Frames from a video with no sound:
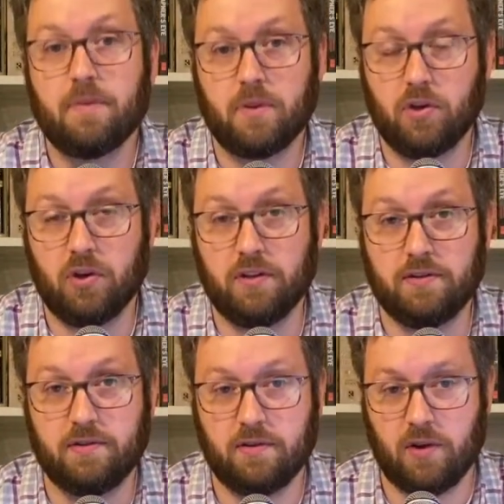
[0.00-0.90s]

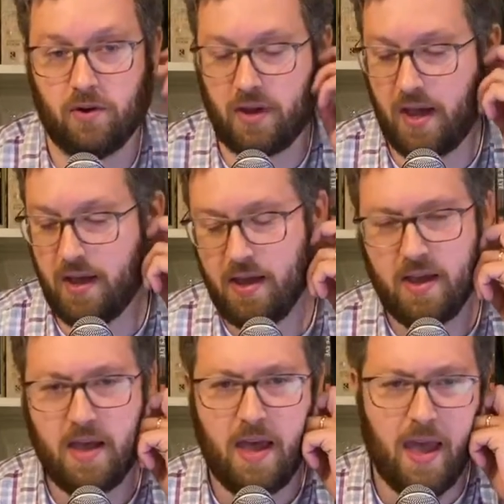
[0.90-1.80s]
goods. Okay.
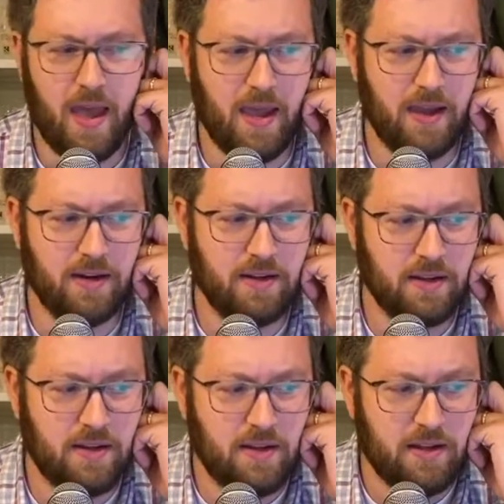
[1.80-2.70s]
And
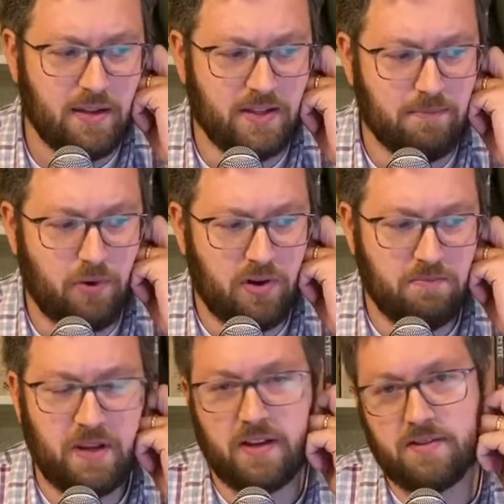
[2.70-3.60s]
that's important
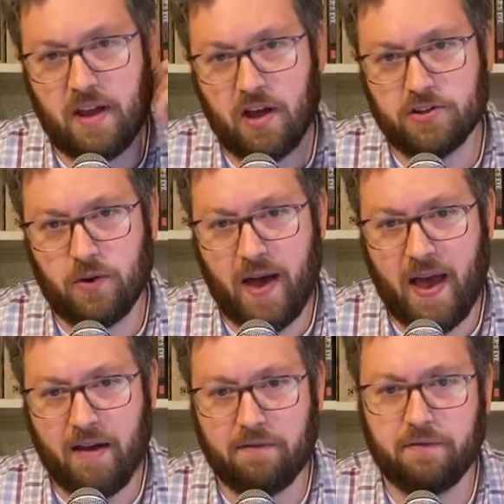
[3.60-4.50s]
because they also
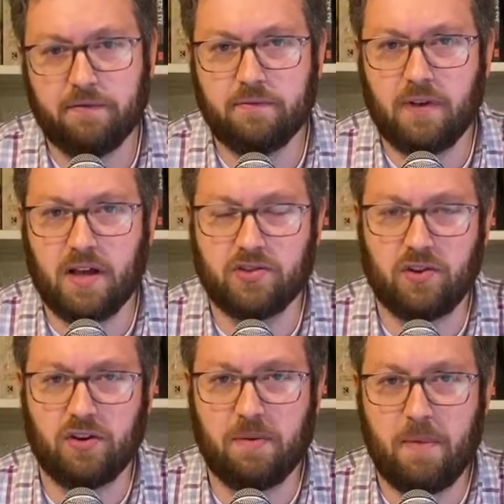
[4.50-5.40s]
have a
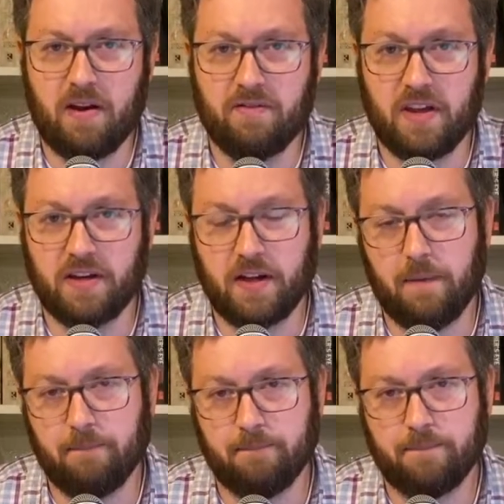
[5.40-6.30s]
certain amount of
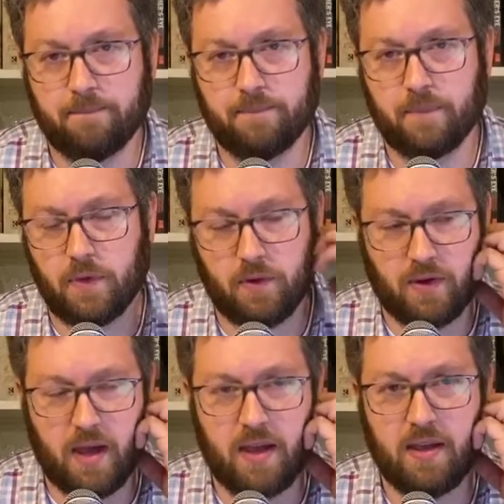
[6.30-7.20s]
income.
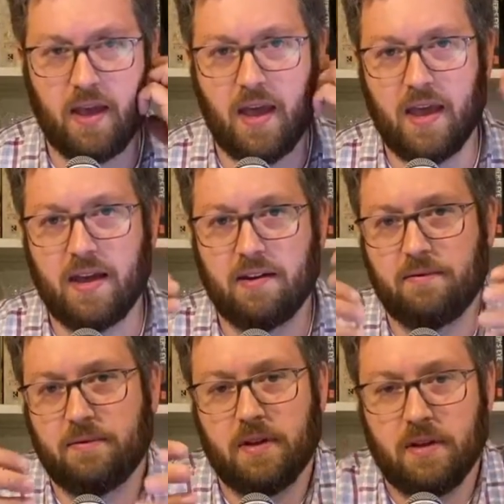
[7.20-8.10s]
Okay. And
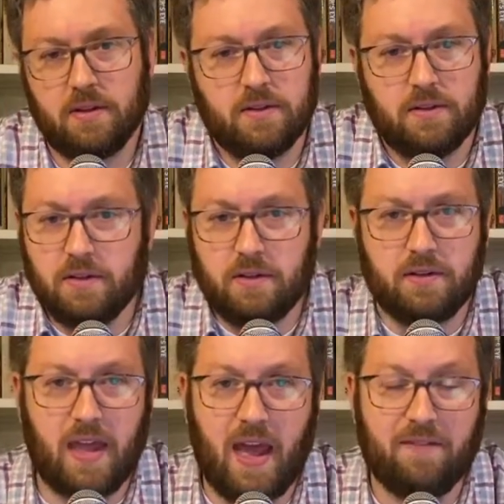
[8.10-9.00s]

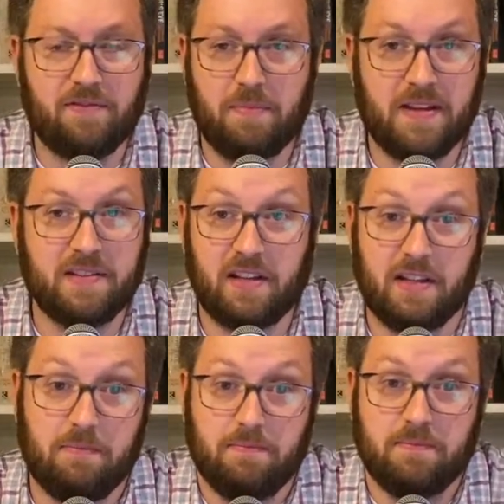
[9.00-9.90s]
they have to
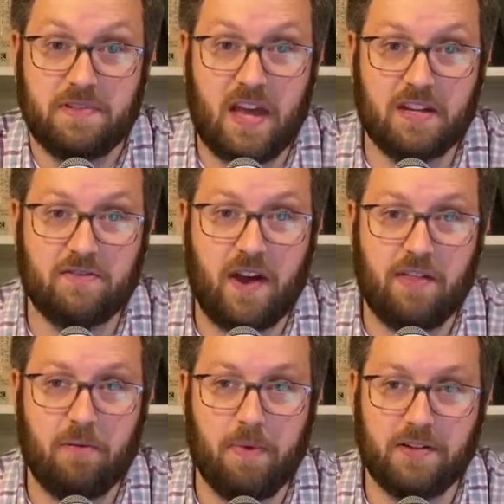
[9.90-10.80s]
basically satisfy
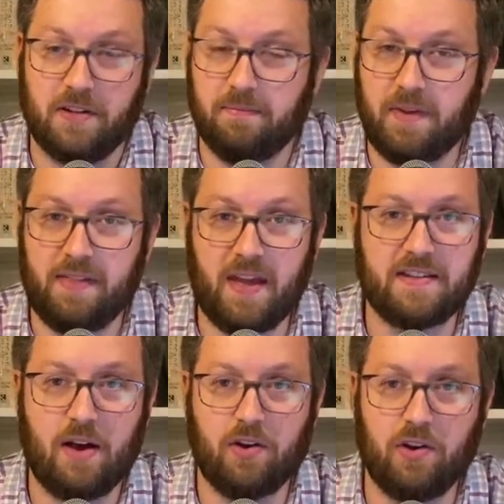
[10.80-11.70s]
their budget. And that's
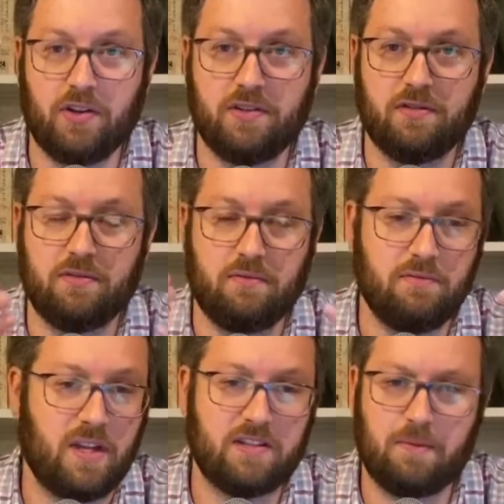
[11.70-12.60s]
how goods,
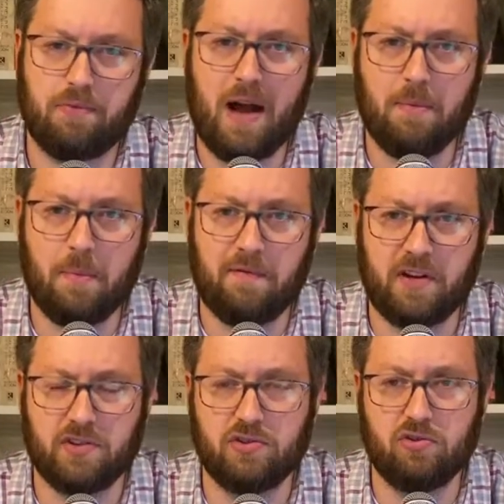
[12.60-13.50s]
that's the problem of a
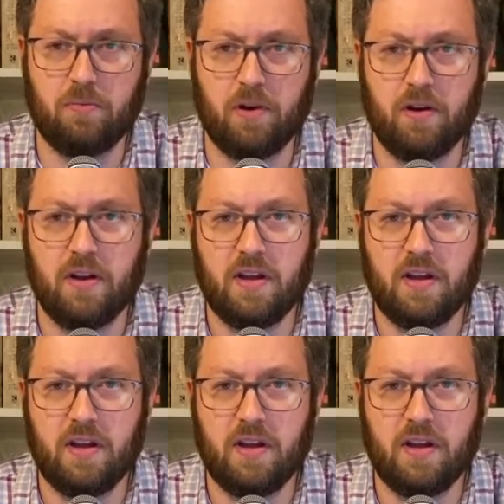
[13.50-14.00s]
consumer